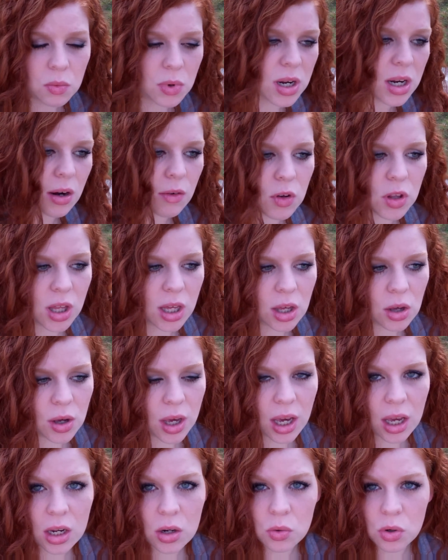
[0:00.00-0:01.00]
read everything you
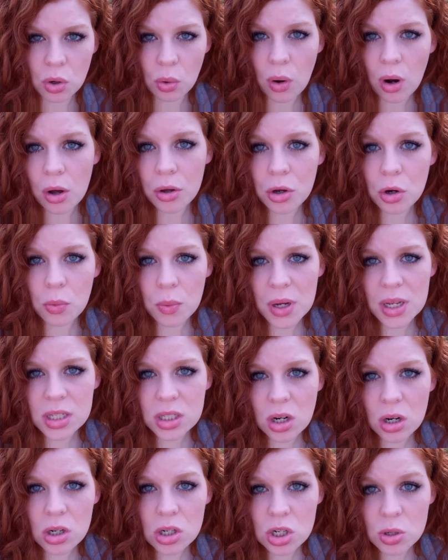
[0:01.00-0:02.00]
can, do all your
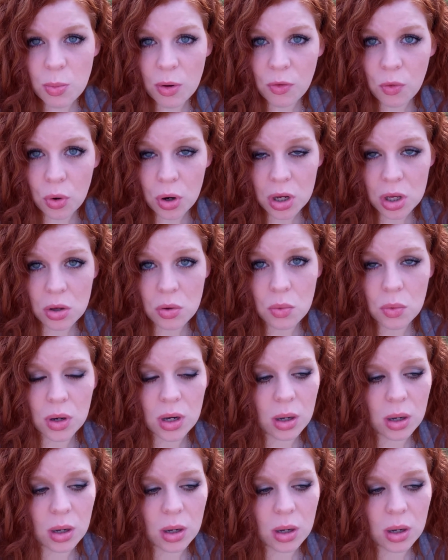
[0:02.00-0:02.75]
research before you